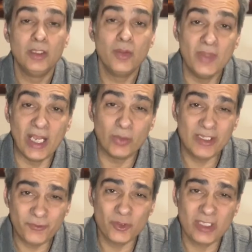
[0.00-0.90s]
Now,
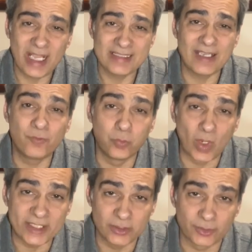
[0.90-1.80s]
if you guys have
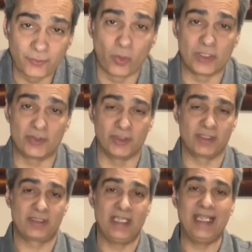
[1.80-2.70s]
regular
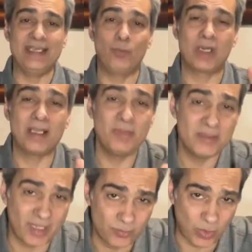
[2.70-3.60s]
focusers, and what I mean
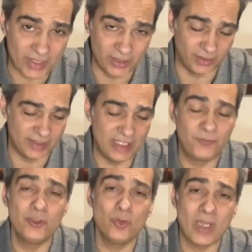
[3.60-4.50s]
by regular, if you